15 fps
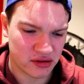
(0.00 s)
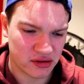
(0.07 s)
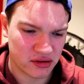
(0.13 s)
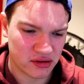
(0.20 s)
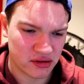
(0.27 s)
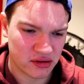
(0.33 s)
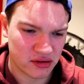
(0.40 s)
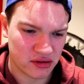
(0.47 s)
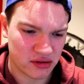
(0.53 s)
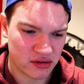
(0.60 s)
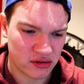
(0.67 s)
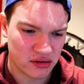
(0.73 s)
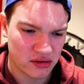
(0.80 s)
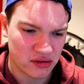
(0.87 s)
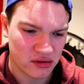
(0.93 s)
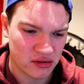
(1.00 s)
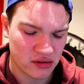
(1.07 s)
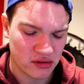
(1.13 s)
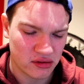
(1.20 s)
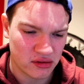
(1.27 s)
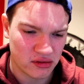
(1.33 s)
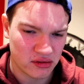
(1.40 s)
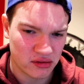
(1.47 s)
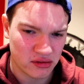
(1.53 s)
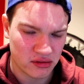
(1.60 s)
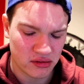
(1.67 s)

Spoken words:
(silence)